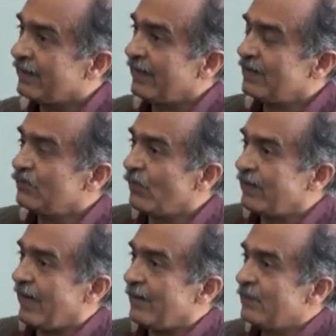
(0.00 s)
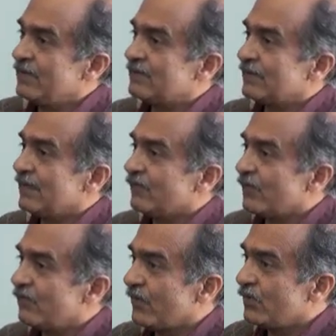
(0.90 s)
That is what happens
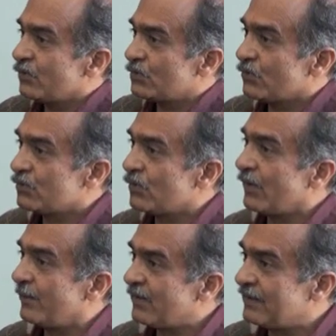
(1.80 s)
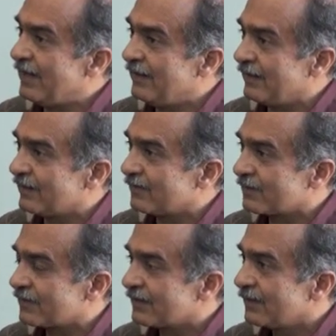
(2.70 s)
even when you choose your
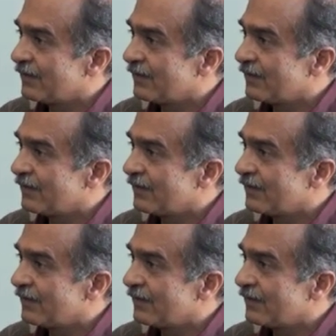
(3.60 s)
representatives.